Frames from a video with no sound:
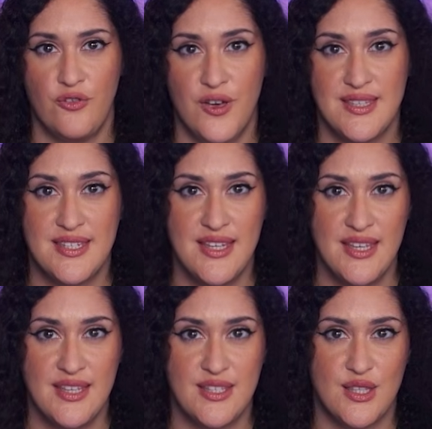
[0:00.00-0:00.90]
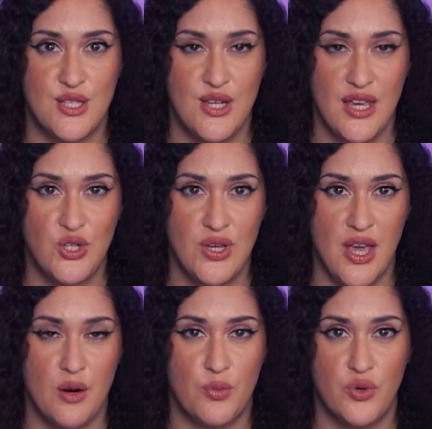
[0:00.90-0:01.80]
Phase D is the staging
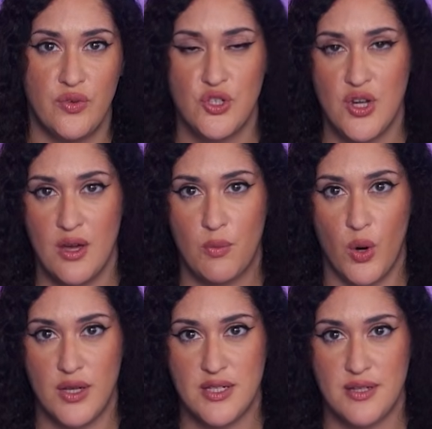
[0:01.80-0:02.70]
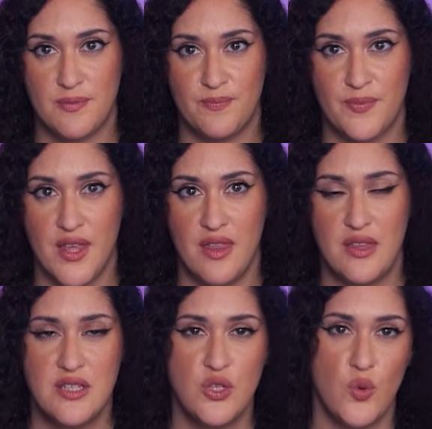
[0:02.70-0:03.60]
and approval checkpoints.
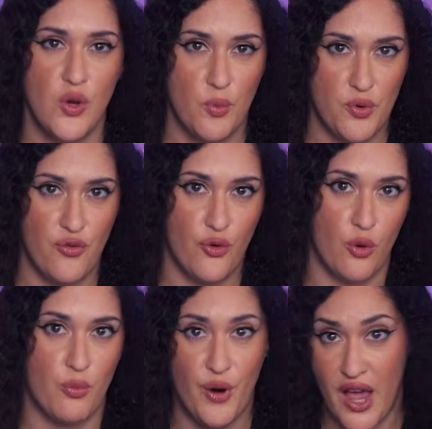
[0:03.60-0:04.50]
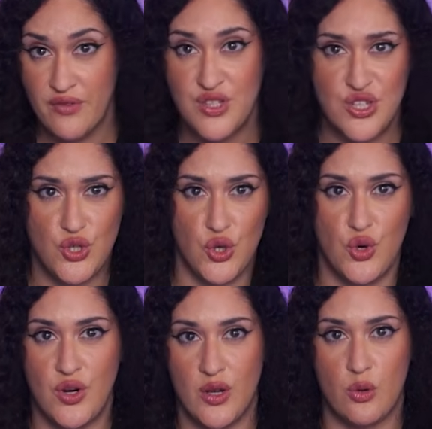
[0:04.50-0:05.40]
This is where you perform privacy,
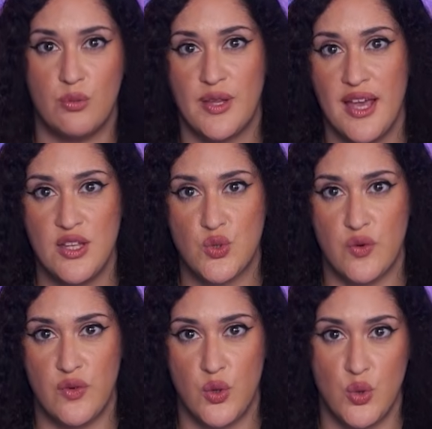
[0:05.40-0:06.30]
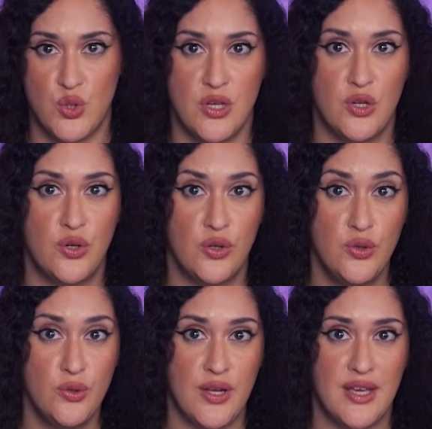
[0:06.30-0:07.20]
security, and compliance reviews,
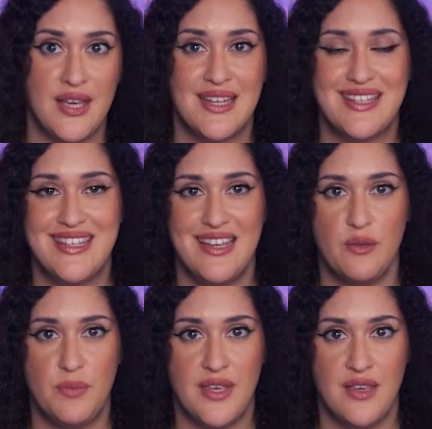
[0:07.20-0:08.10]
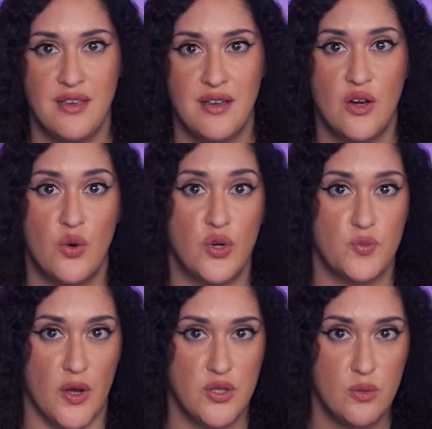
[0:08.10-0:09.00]
including DLP,
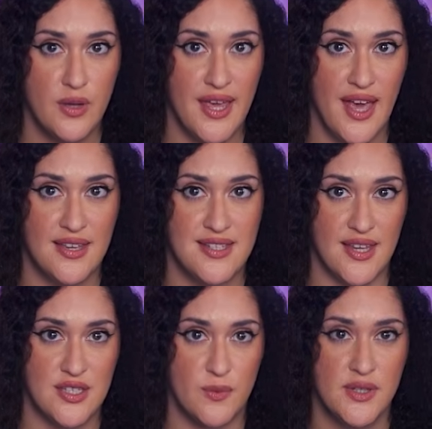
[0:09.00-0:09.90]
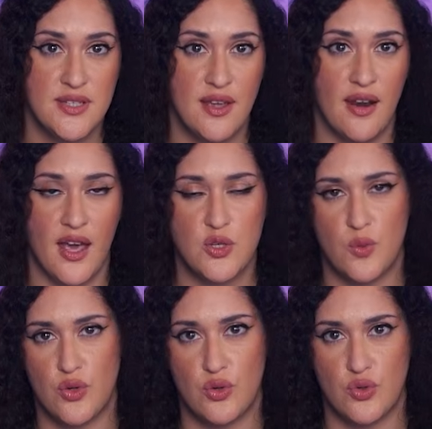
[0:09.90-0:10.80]
responsible AI assessments, and
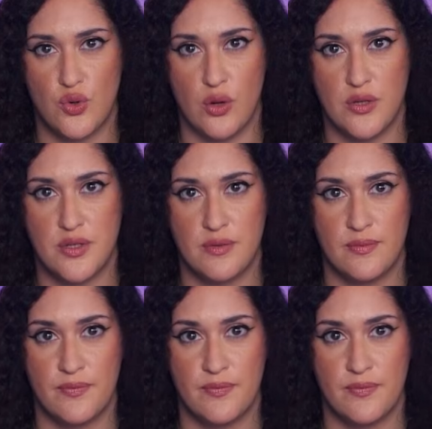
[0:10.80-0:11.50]
export controls.